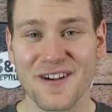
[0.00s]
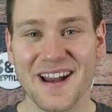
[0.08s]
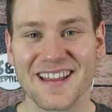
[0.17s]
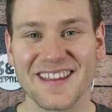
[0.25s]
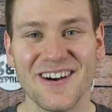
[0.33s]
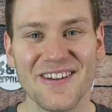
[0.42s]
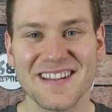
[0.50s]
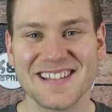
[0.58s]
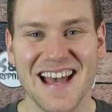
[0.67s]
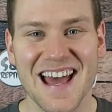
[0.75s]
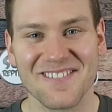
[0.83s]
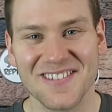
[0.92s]
frankly, all these
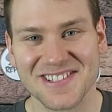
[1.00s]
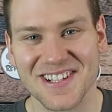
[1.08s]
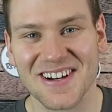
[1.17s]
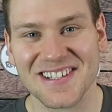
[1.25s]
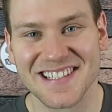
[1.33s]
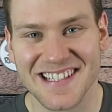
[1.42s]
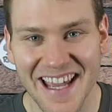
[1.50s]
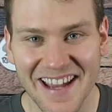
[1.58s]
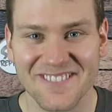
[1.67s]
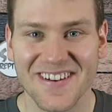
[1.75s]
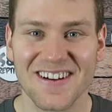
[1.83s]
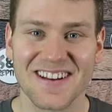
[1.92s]
animals are
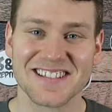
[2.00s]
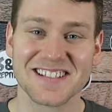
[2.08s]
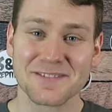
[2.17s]
escape artists,